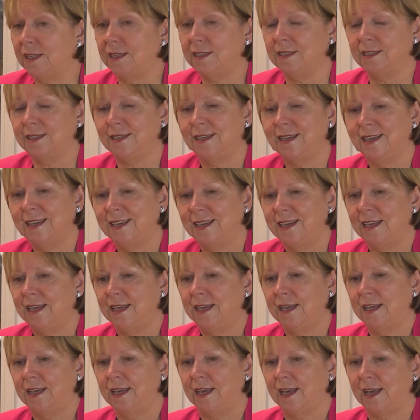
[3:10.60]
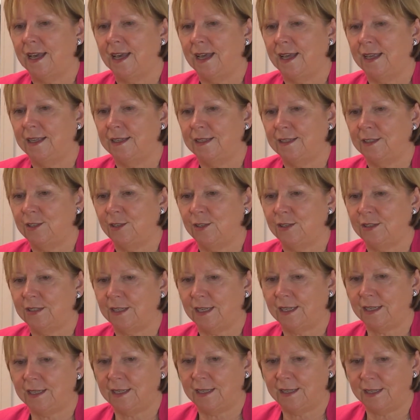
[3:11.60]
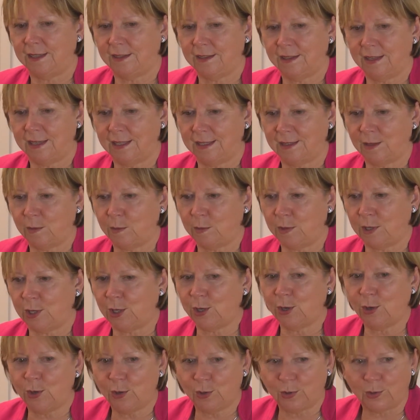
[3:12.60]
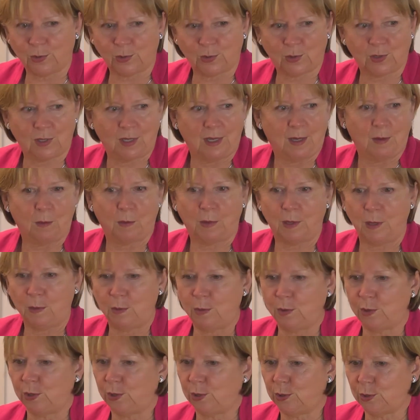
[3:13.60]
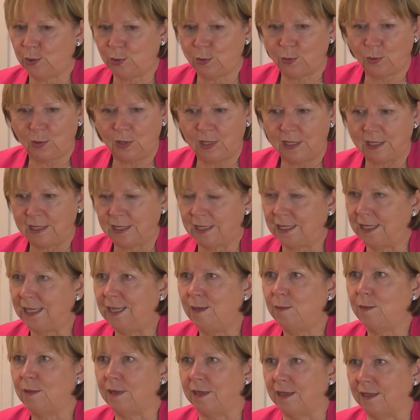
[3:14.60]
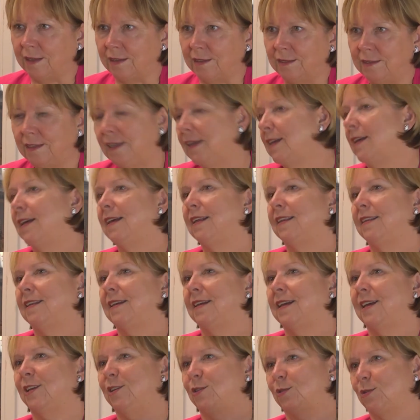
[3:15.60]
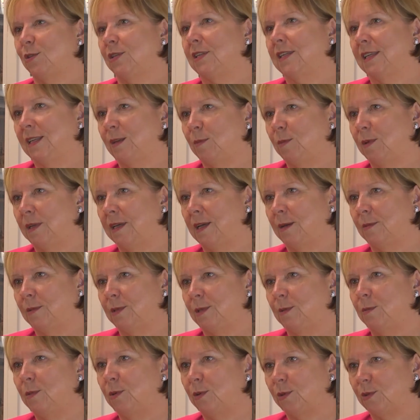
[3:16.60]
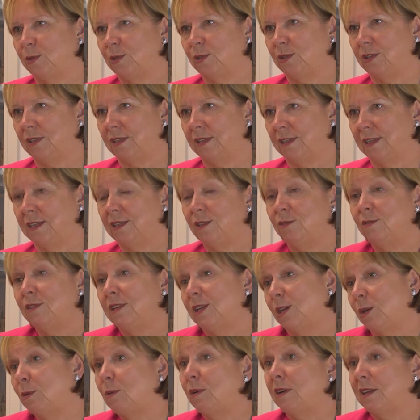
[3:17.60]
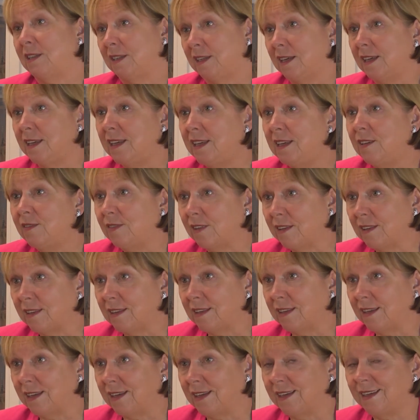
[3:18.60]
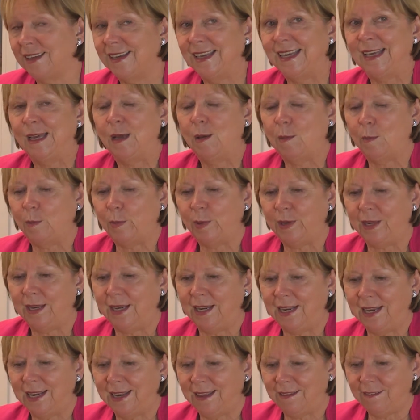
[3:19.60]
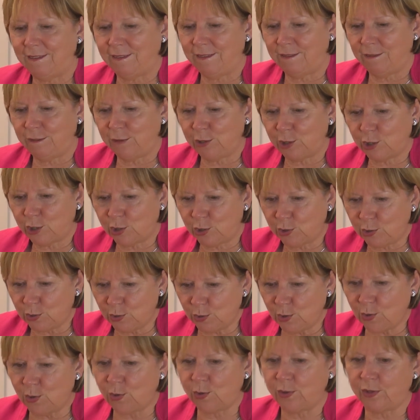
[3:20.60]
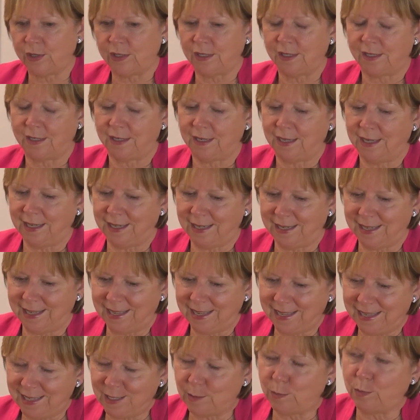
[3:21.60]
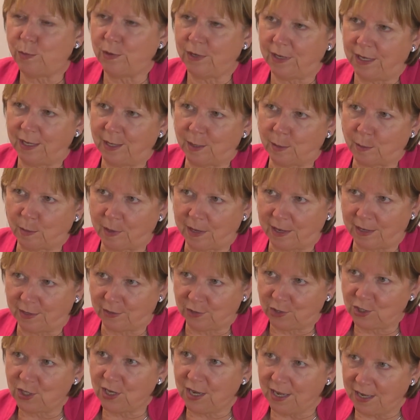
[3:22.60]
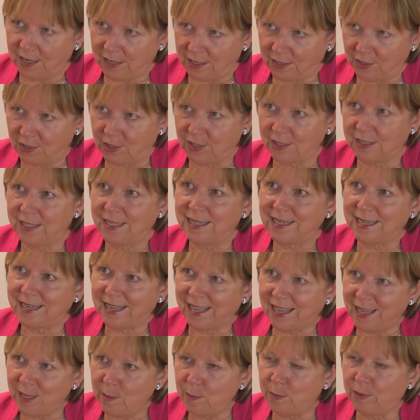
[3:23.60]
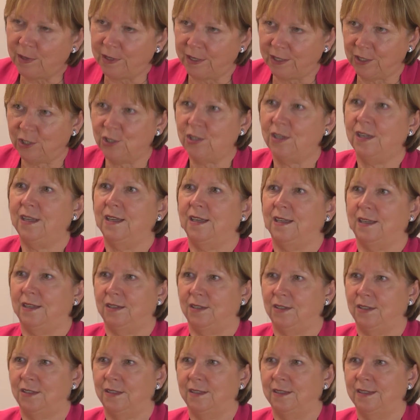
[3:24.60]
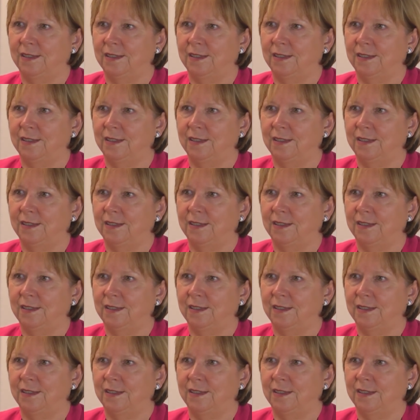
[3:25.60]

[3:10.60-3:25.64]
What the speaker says: and to suddenly think that because people can tweet and email, the country's going to become a democracy is really quite naive, I think. But it, for sure, that it is bringing about change. It's enabling change,